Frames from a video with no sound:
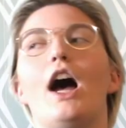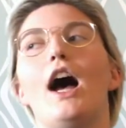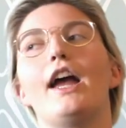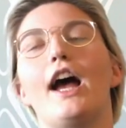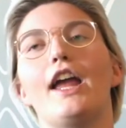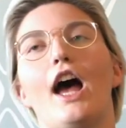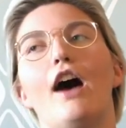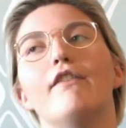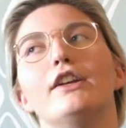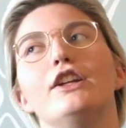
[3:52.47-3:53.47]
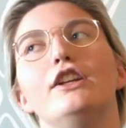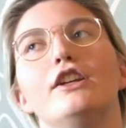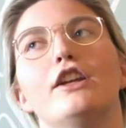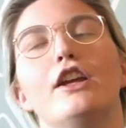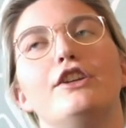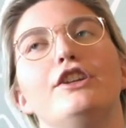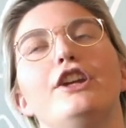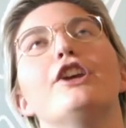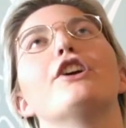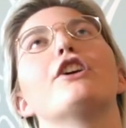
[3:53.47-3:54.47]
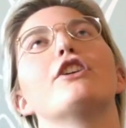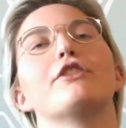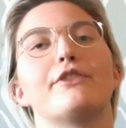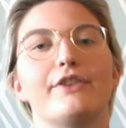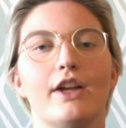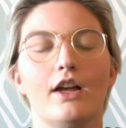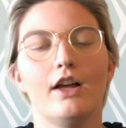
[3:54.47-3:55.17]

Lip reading: die, I haven't eaten in years.